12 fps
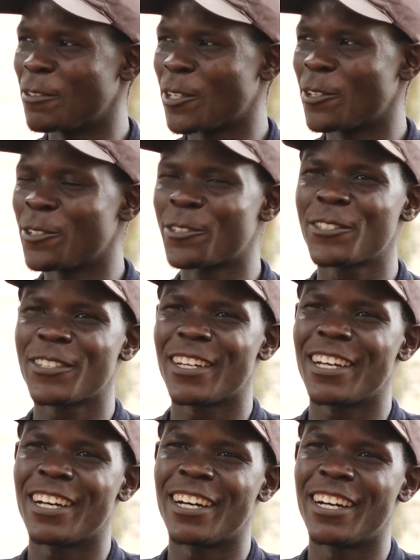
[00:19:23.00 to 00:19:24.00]
Because
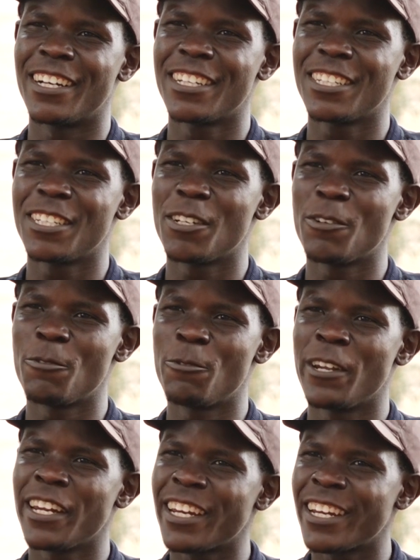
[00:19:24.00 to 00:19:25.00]

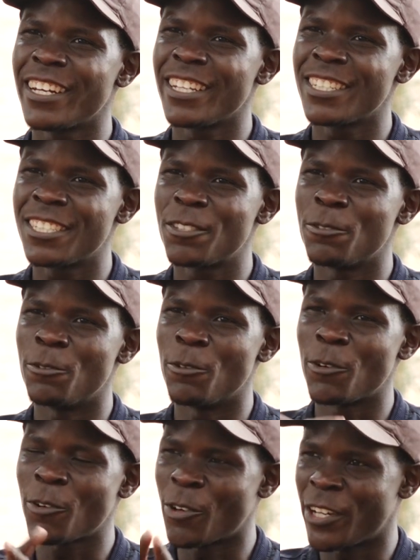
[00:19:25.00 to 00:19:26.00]
we really need to
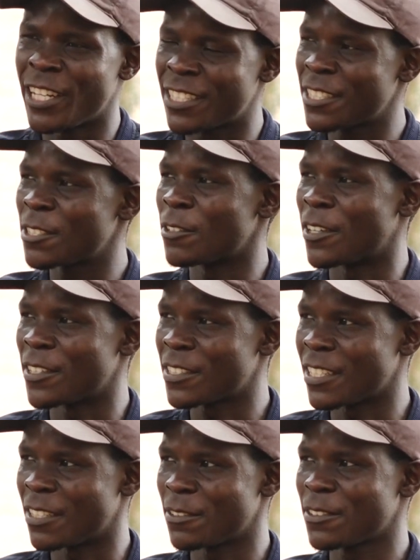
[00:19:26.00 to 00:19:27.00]
connect to
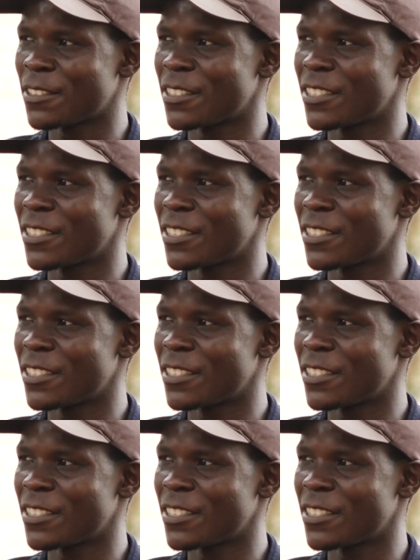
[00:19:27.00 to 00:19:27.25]
ourselves,